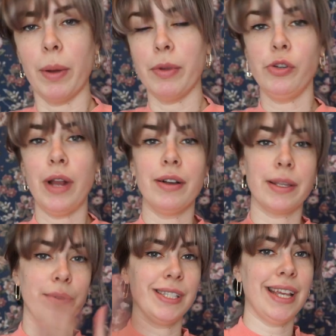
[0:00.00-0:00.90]
what I'm gonna do now is
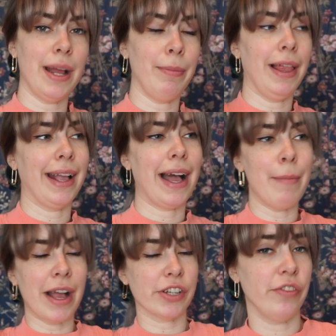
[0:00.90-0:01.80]
I'm gonna set it up like
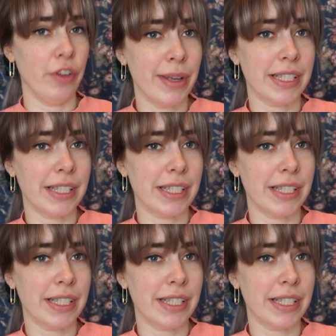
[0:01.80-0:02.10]
I'm actually filming